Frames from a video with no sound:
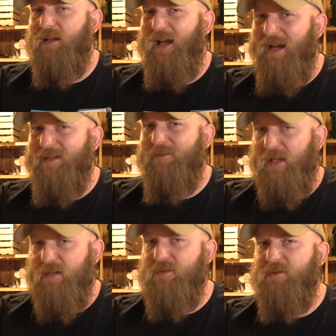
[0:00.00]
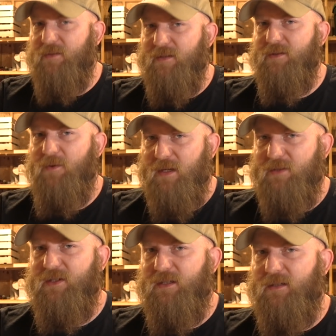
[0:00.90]
kind of answered this
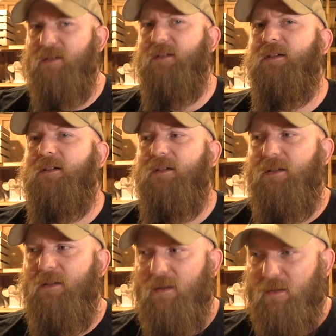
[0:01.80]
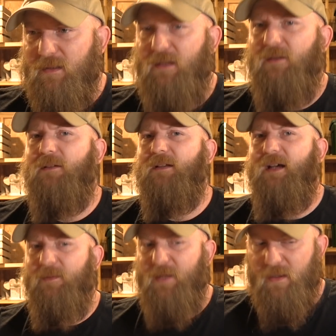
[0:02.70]
question a long
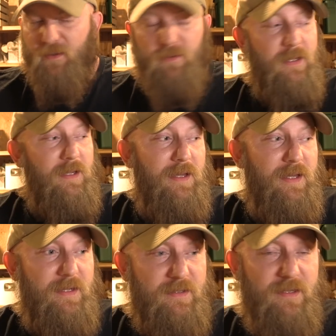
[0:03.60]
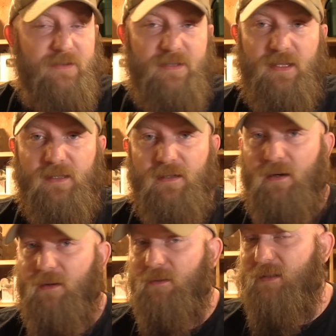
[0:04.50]
time ago, and it does. It
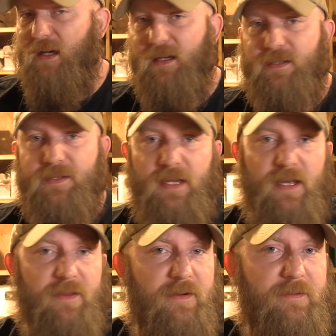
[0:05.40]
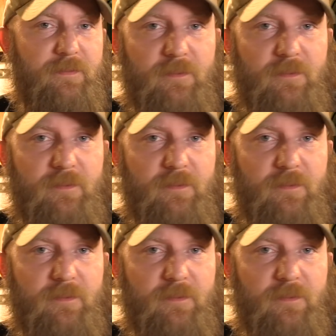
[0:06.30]
all ties together